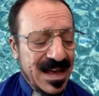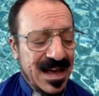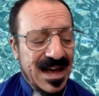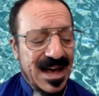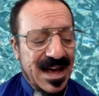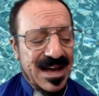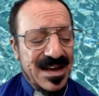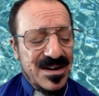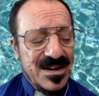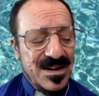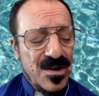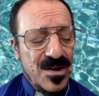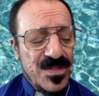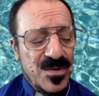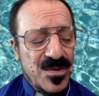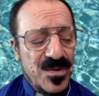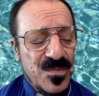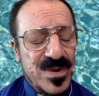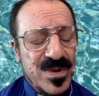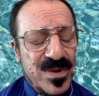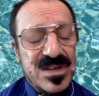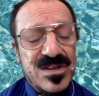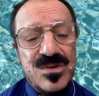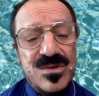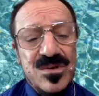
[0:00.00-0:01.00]
I know that
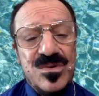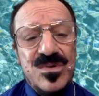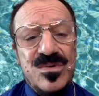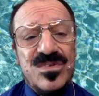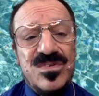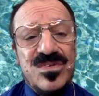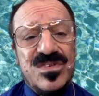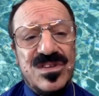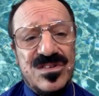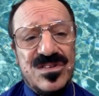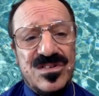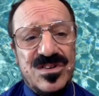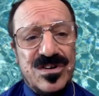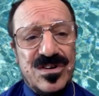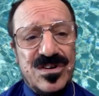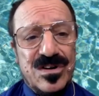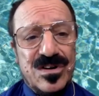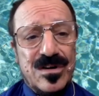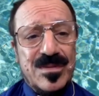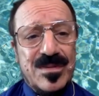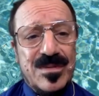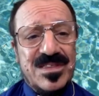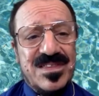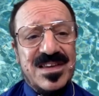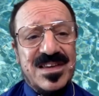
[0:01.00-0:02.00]
we use the
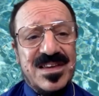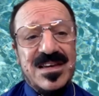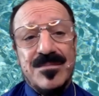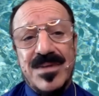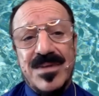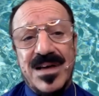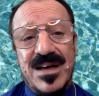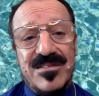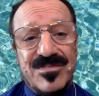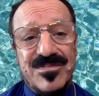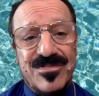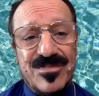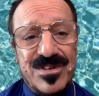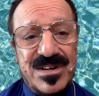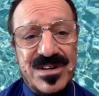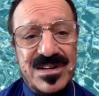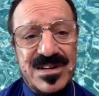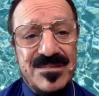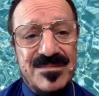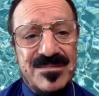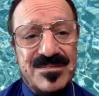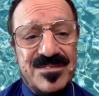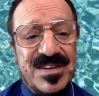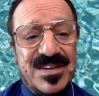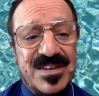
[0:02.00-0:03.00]
term and think about
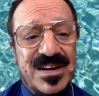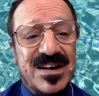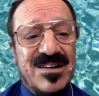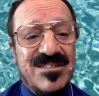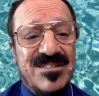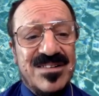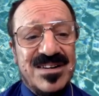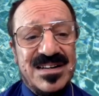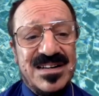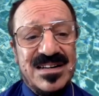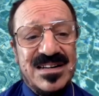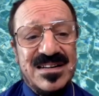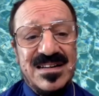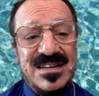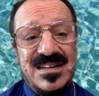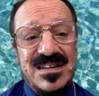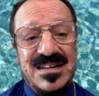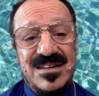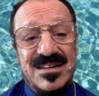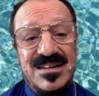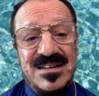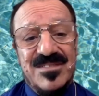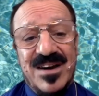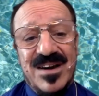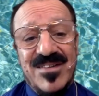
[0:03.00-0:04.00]
freedom very,
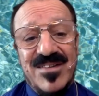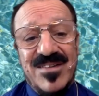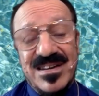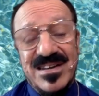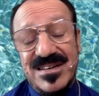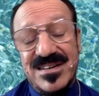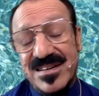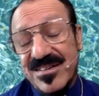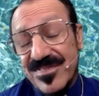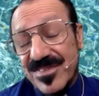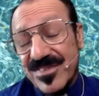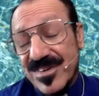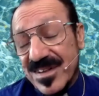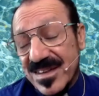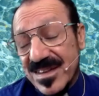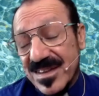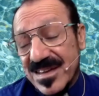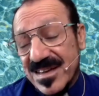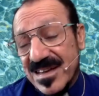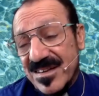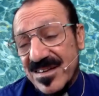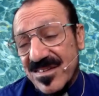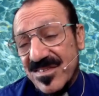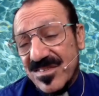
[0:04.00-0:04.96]
very differently.